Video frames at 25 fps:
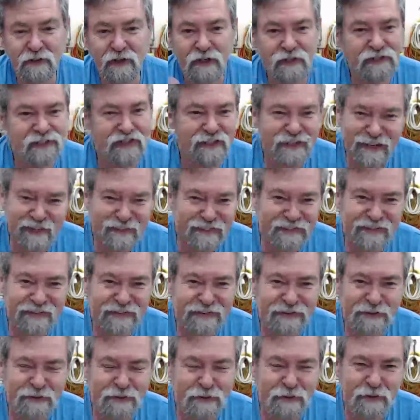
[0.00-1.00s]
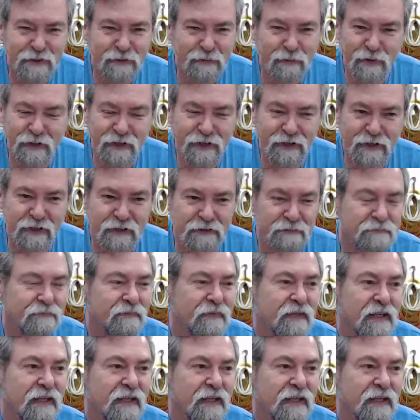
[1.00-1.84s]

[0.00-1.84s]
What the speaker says: costs you nothing to do it. Why not?